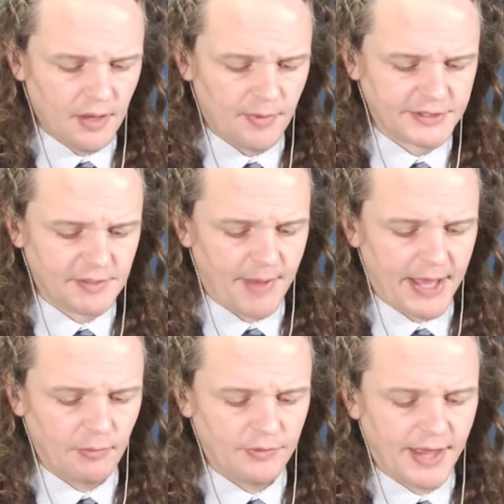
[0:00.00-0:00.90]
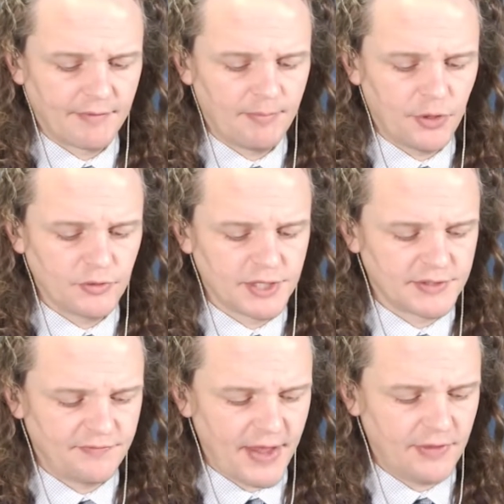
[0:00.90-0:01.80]
President Biden will never abuse
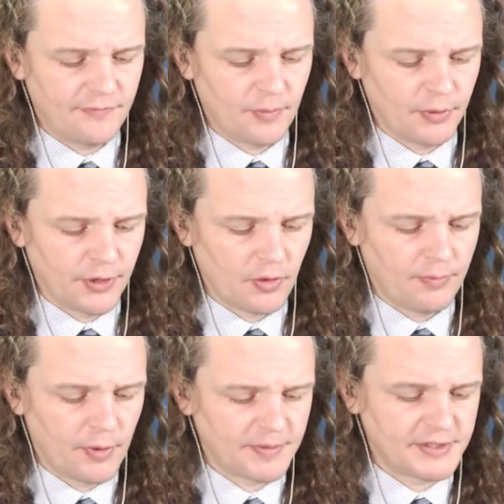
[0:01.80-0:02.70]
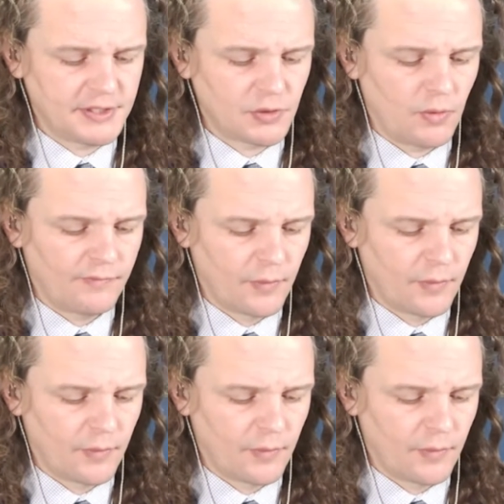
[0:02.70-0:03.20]
his faith for political purposes or for